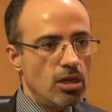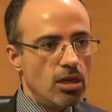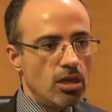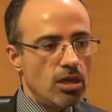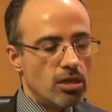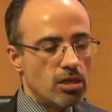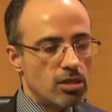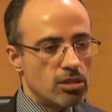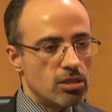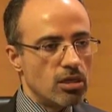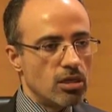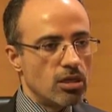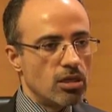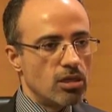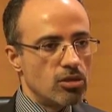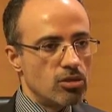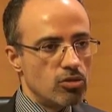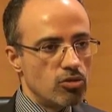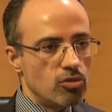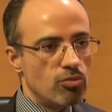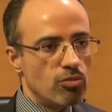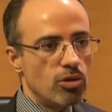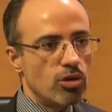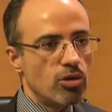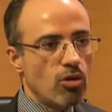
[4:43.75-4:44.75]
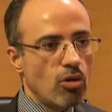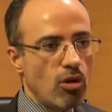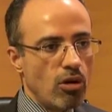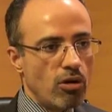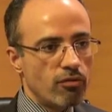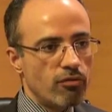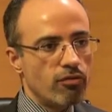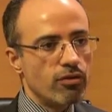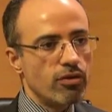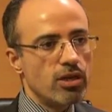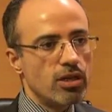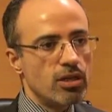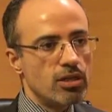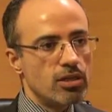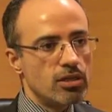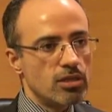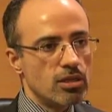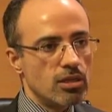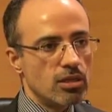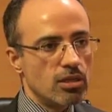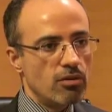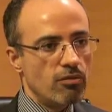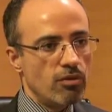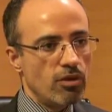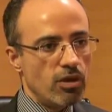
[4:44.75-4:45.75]
It is the consumer confidence
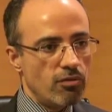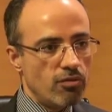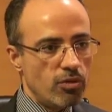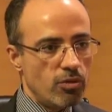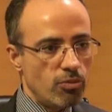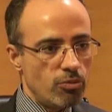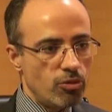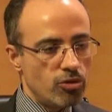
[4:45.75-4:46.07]
in the way we